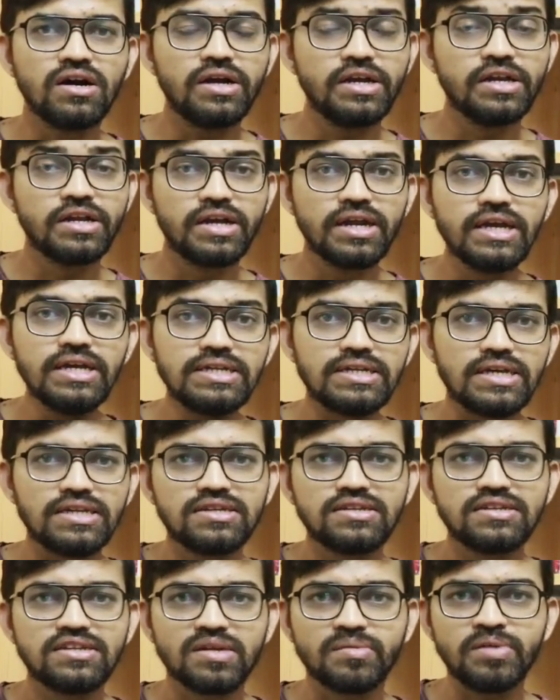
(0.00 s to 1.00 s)

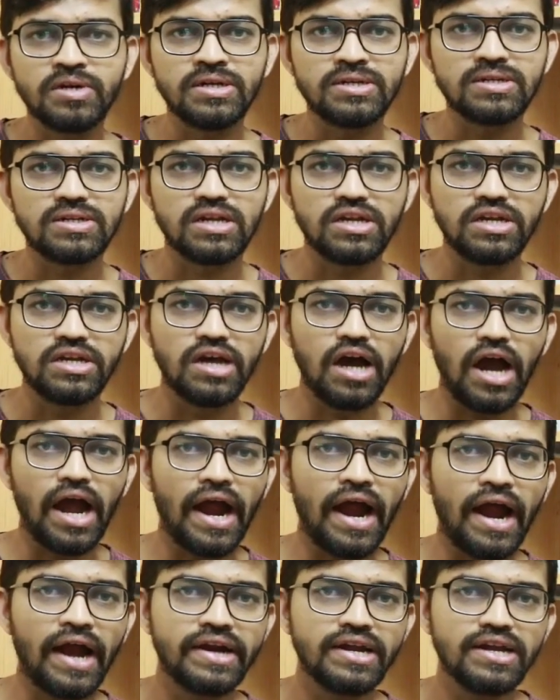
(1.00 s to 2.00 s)
increases tremendously,
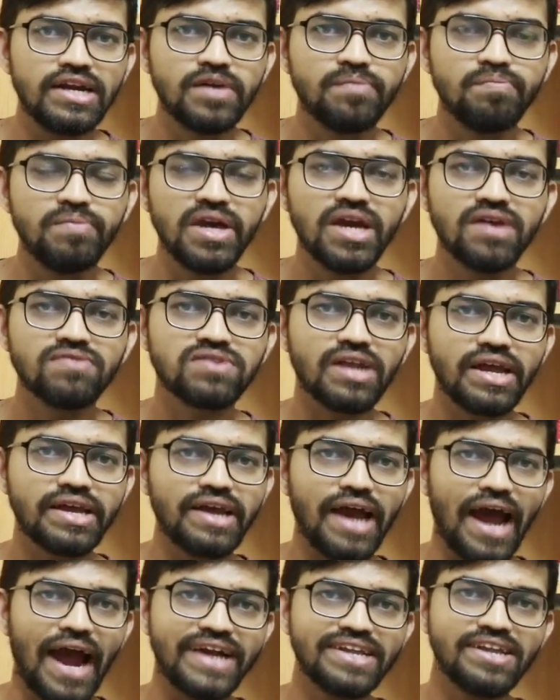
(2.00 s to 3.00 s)
and it behaves
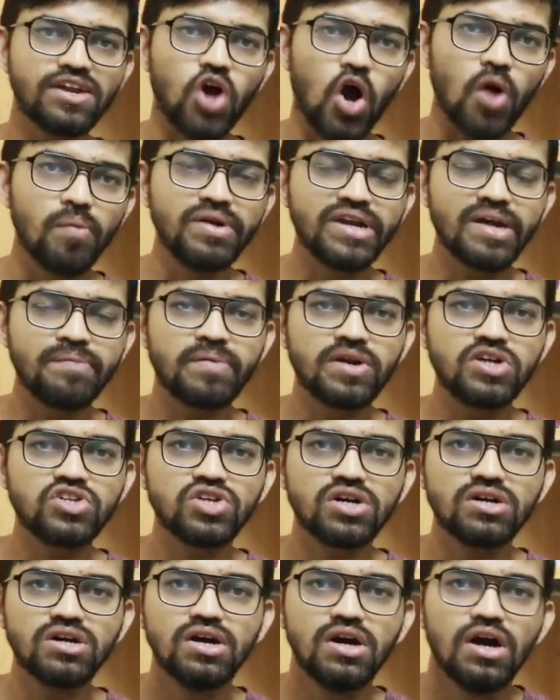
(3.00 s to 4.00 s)
like at the normal
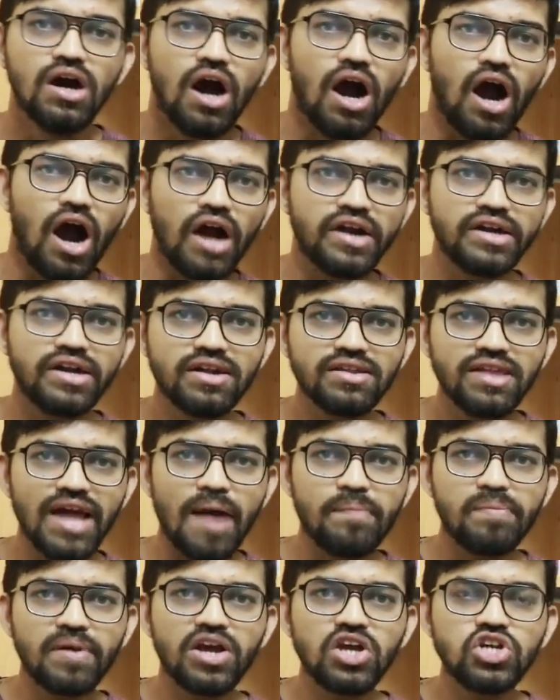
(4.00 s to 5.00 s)
temperature. Under the
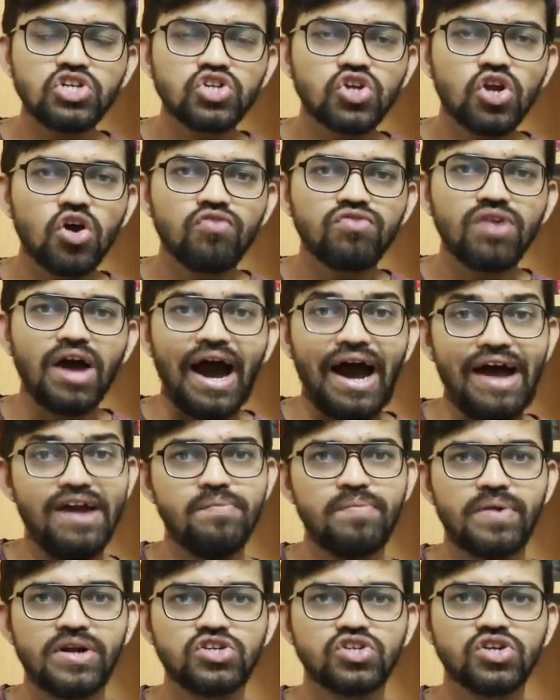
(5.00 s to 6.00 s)
application of the
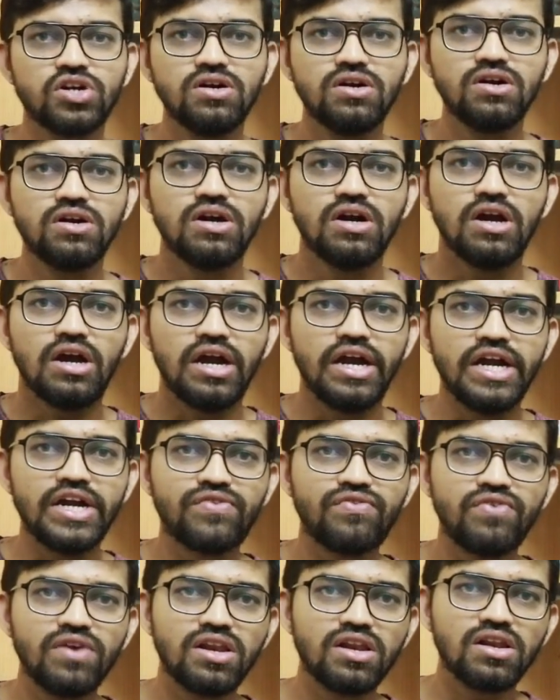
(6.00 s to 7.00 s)
higher pressure,
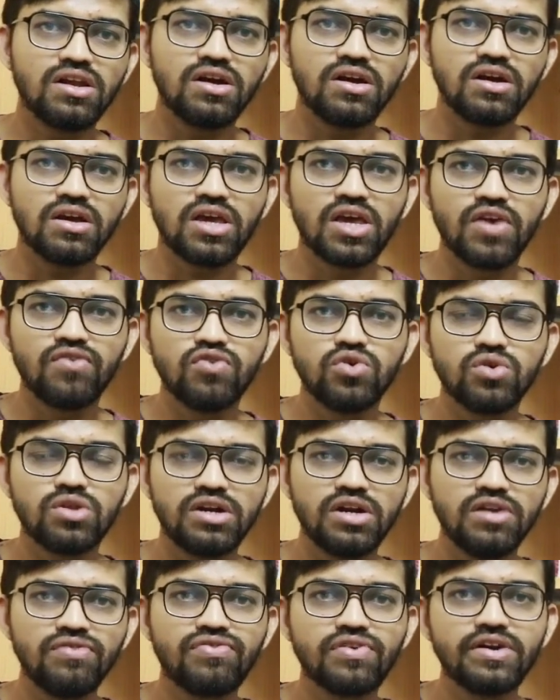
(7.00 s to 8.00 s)
it will give you
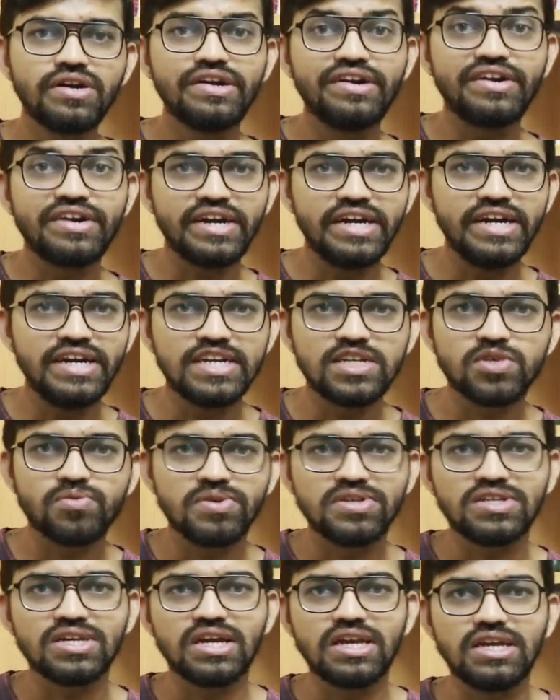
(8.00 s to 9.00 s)
the different readings
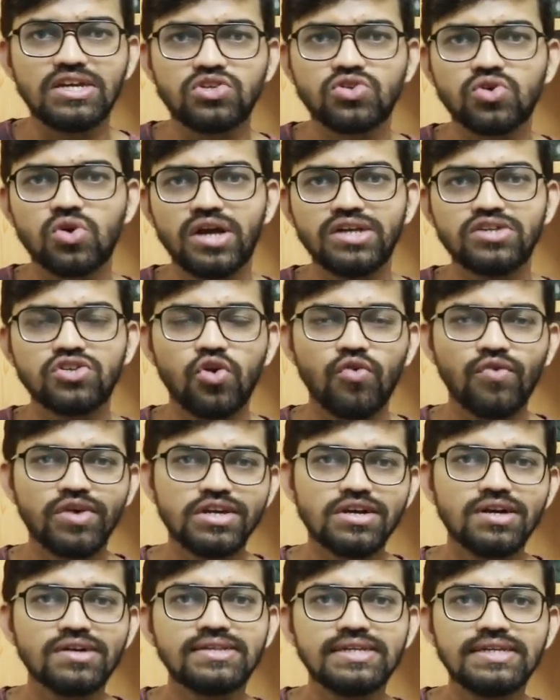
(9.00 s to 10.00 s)
basically. So guys, over
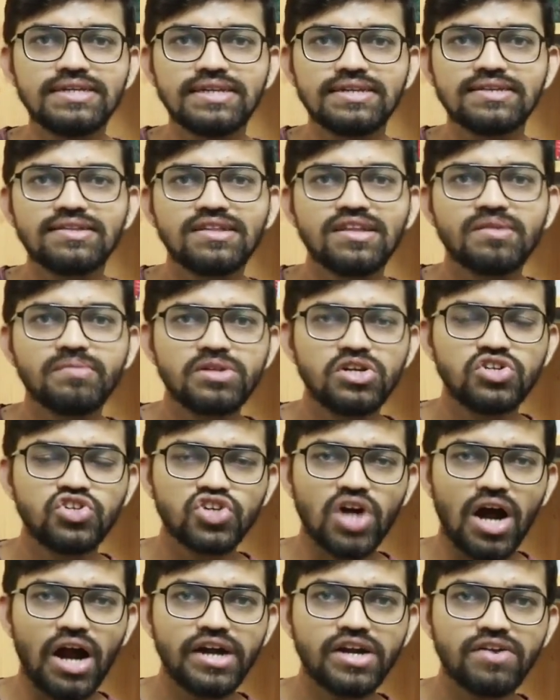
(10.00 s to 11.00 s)
here, this is nothing but the
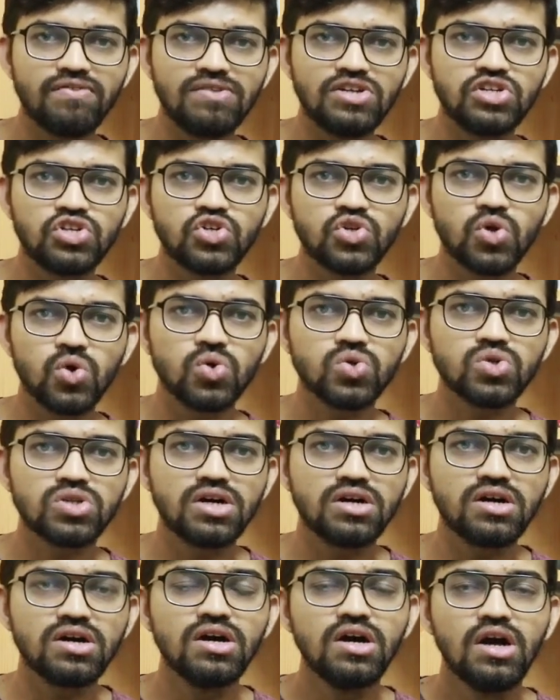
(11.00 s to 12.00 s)
chart which shows
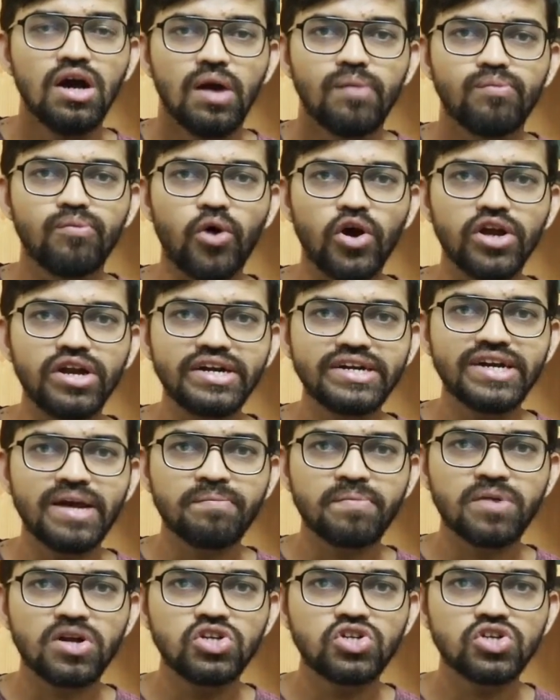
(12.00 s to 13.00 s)
the boiling
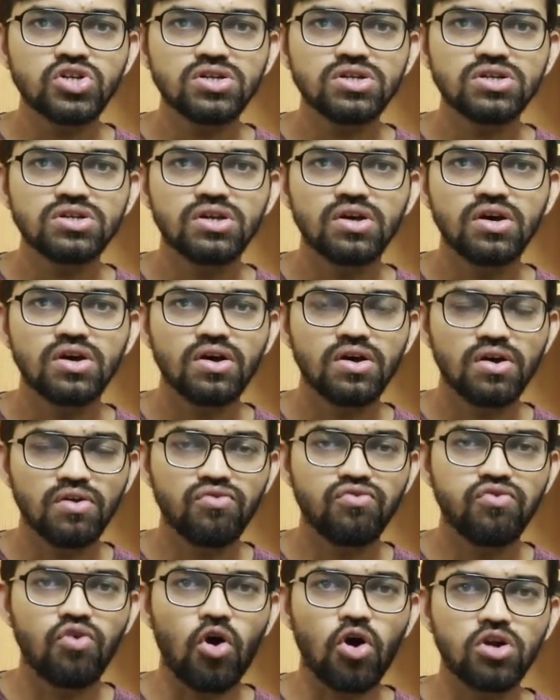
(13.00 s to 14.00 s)
temperatures
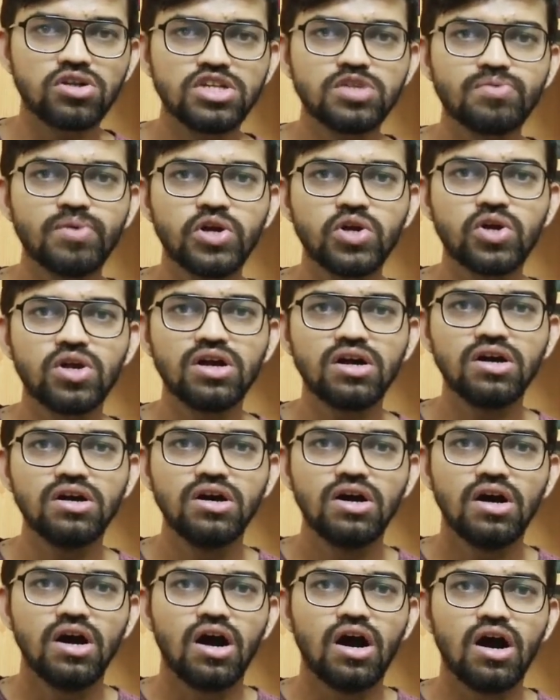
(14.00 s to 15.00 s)
for this particular